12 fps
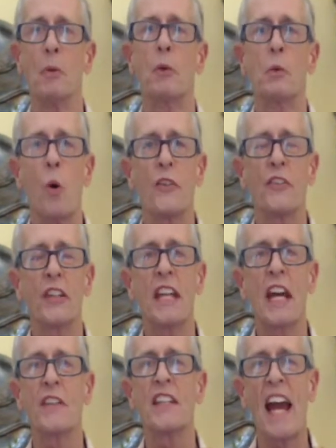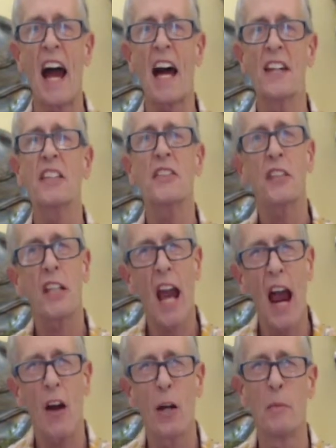We want to get the onions
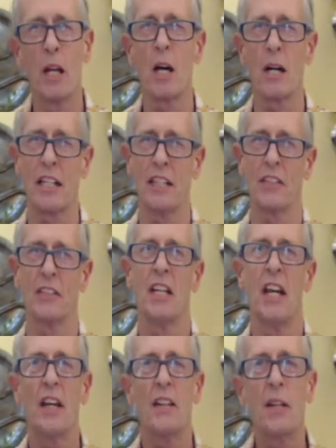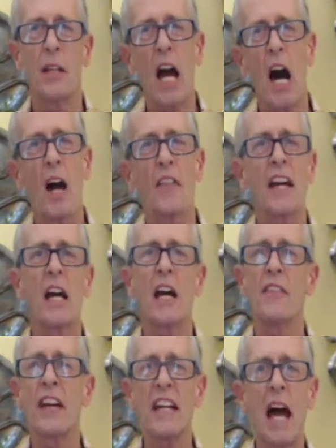caramelized. They
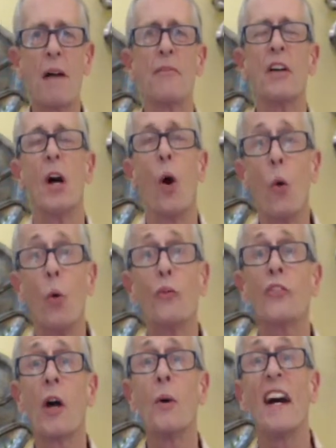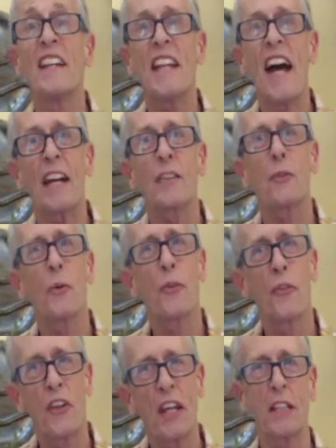have also a natural
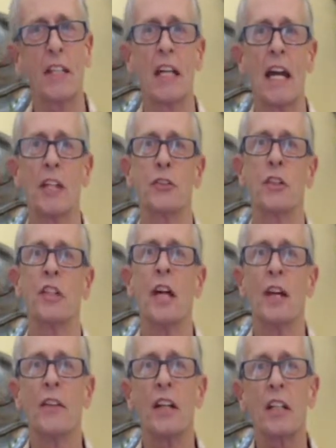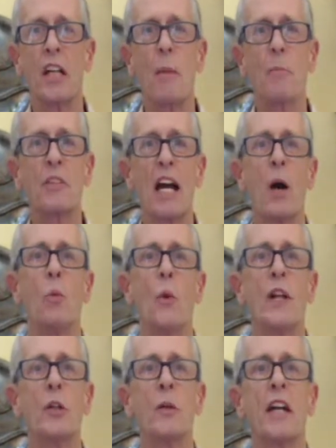thickening agent that comes out
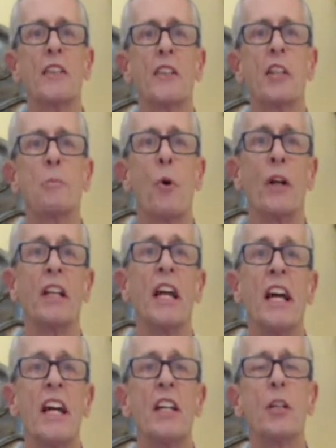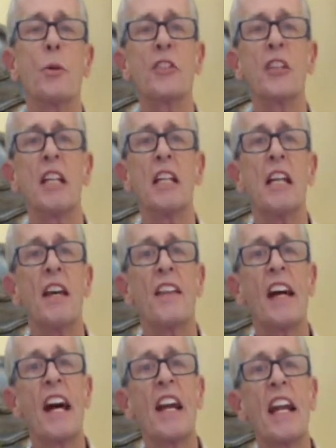when you get to this point. Here you see
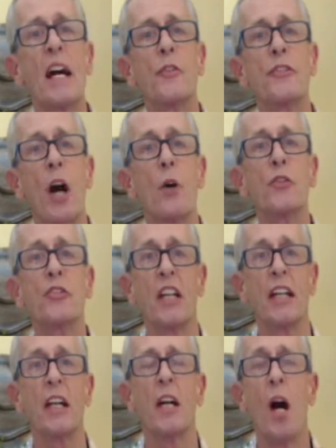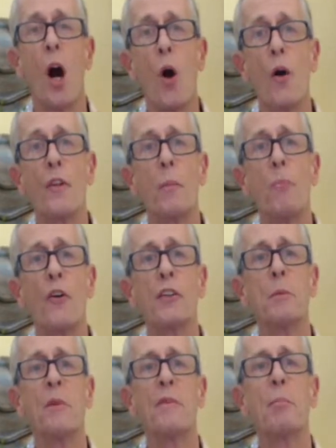they are now toasting on the
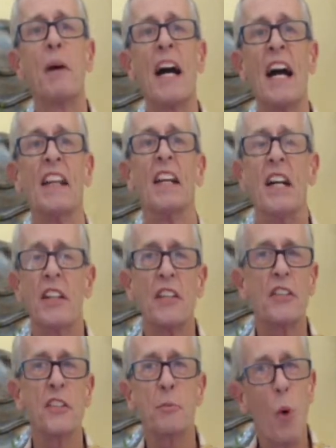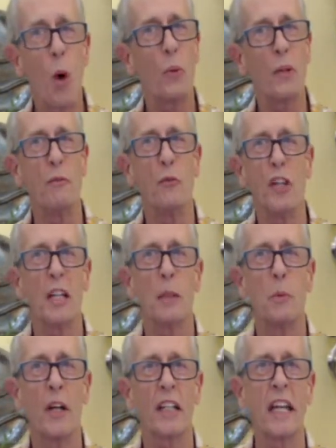bottom of the pan. This is what we really
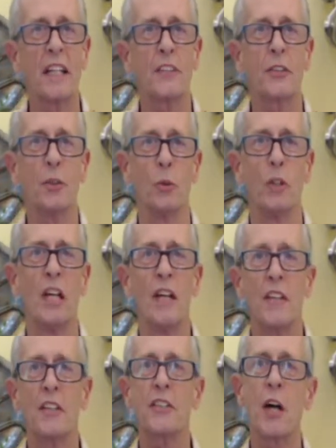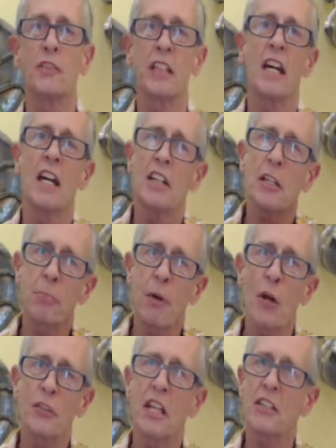want to get to, this toasting. This
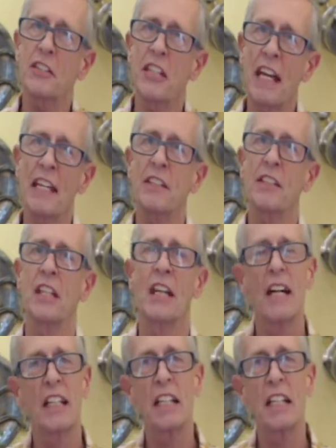process takes at